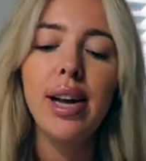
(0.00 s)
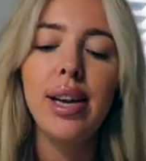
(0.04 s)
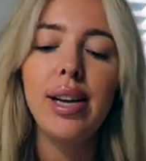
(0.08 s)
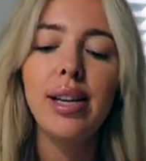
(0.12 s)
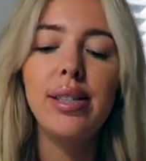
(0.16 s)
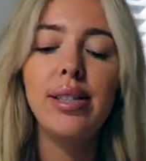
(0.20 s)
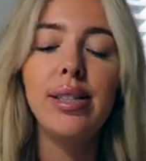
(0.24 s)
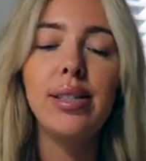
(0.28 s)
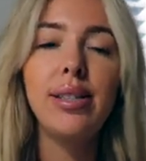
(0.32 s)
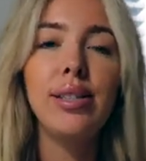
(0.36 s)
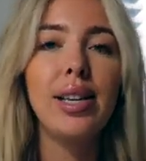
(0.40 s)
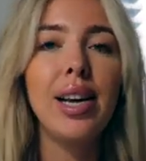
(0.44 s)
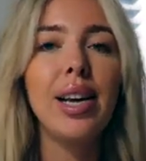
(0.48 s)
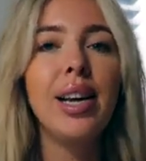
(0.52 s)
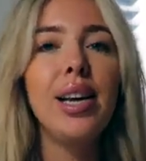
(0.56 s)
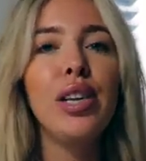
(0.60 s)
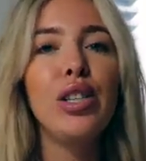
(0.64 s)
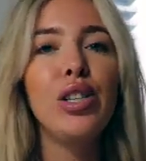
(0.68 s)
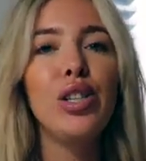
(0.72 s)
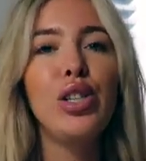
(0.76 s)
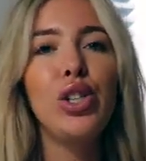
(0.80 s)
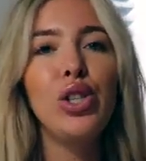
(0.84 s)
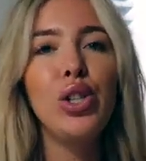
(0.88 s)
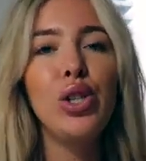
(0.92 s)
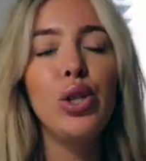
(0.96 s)
is
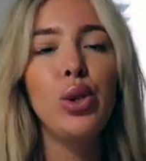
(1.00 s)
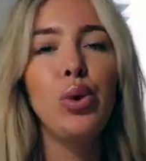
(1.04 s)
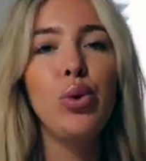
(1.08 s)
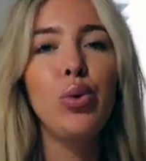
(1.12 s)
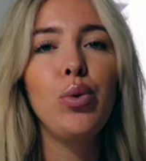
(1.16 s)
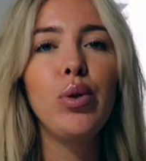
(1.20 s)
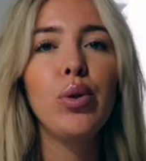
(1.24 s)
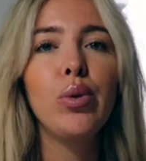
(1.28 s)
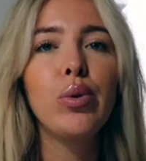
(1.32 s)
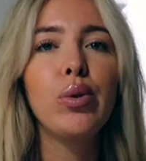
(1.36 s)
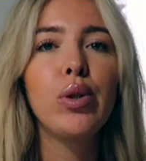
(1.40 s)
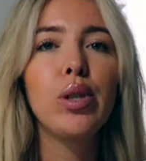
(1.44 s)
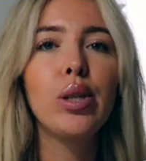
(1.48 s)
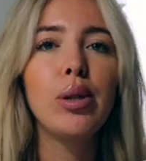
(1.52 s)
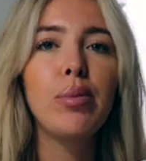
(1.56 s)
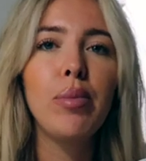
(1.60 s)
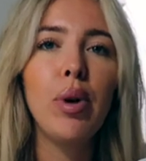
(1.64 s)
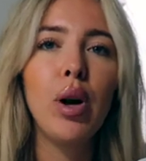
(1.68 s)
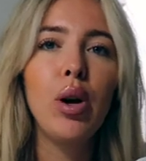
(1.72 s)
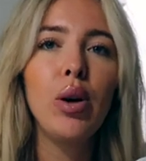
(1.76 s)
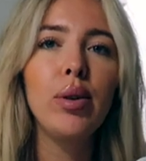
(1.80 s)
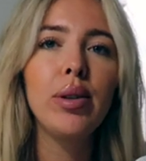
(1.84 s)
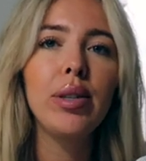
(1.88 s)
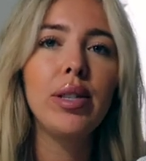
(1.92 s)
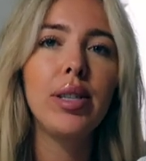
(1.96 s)
sticking to those
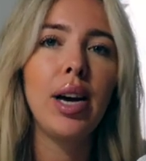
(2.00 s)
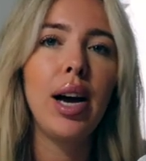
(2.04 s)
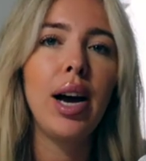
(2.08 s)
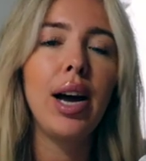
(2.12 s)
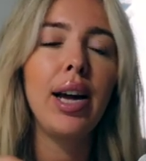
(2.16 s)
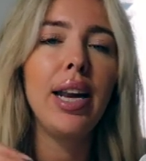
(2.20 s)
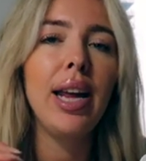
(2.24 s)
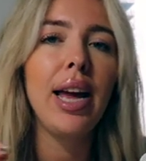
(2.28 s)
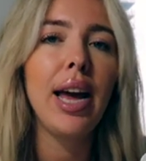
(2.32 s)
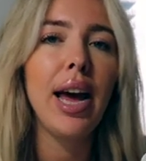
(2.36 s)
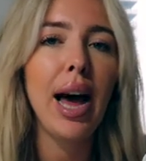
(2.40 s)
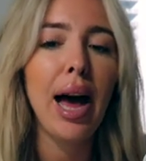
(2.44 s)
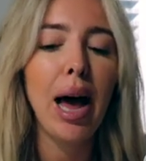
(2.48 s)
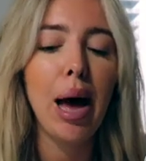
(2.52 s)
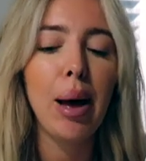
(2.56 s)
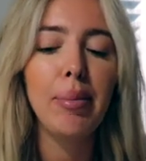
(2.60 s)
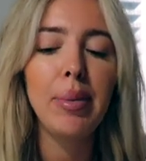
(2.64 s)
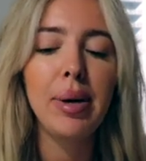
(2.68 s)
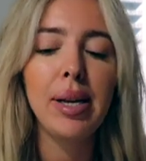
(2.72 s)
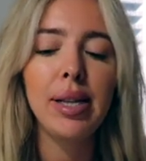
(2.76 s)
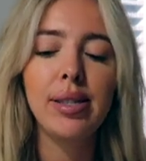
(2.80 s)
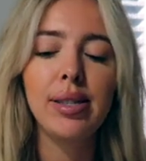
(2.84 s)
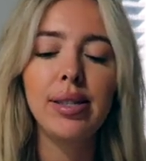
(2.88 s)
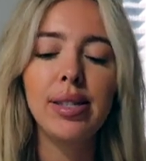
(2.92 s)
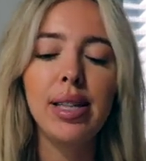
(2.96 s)
small, tiny
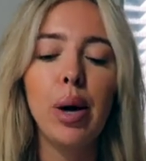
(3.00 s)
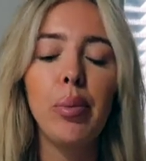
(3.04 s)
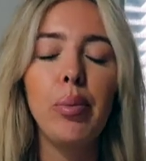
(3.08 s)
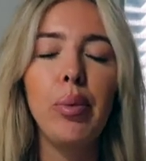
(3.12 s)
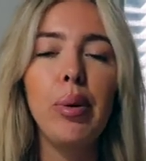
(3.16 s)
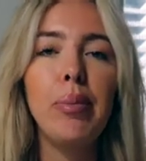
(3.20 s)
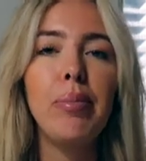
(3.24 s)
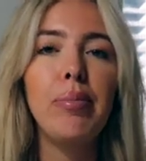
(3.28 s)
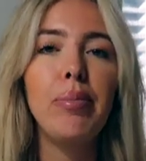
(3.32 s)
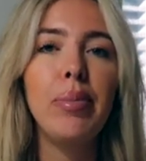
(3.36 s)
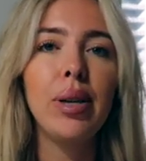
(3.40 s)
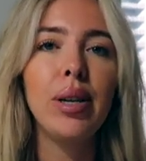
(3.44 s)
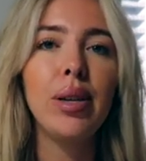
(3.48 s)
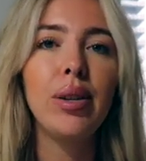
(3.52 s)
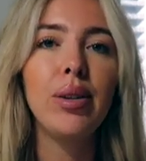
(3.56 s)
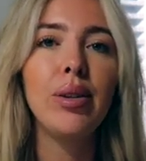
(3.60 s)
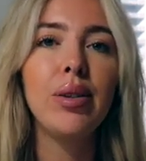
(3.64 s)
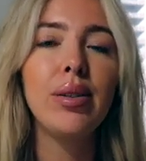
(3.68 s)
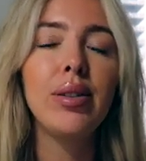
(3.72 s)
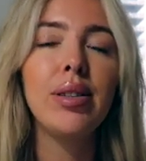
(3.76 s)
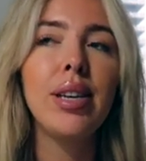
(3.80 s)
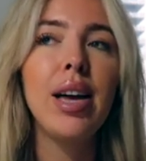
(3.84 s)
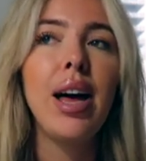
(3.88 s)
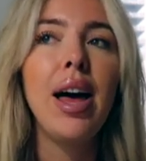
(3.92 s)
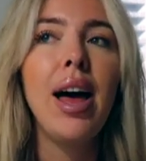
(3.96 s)
habits that we
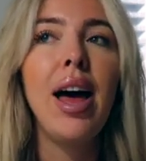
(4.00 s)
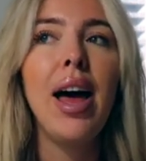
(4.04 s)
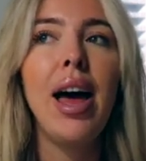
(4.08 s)
build